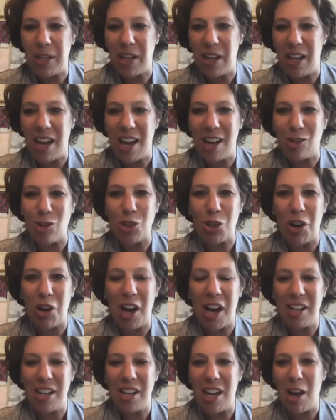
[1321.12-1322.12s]
to answer
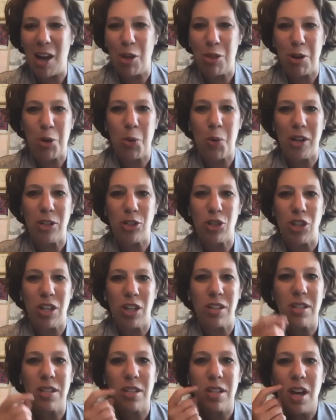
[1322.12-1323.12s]
any other
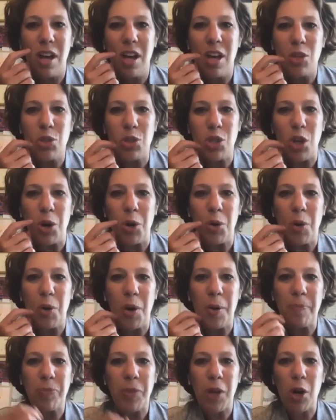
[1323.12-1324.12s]
questions. So,
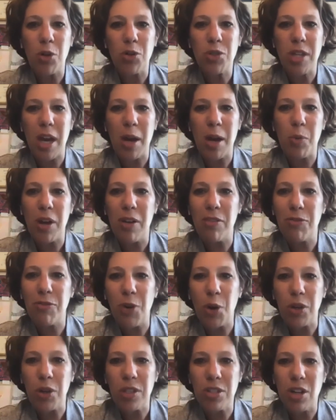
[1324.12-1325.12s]
Jose, we have
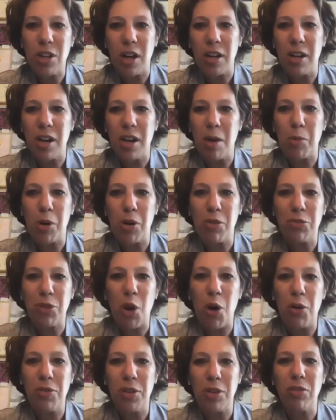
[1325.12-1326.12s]
focused on a number of
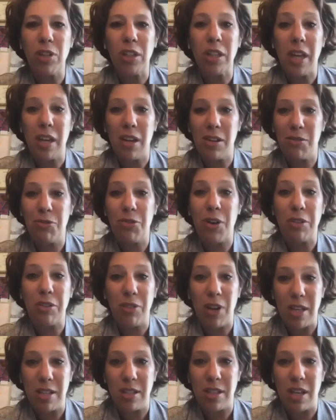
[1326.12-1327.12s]
COVID related
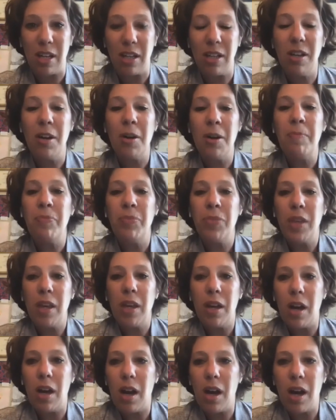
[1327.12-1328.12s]
fundraising
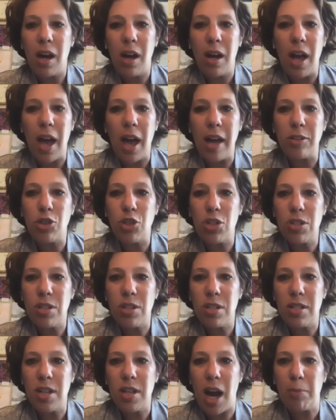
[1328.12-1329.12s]
uh, and just
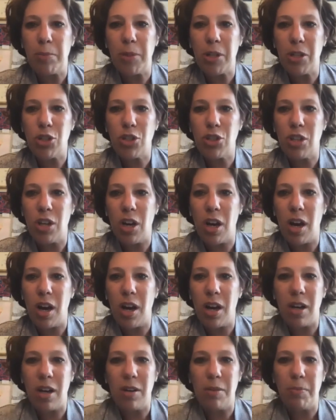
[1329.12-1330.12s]
established.
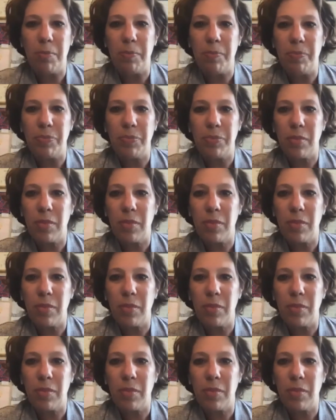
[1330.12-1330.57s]
Um,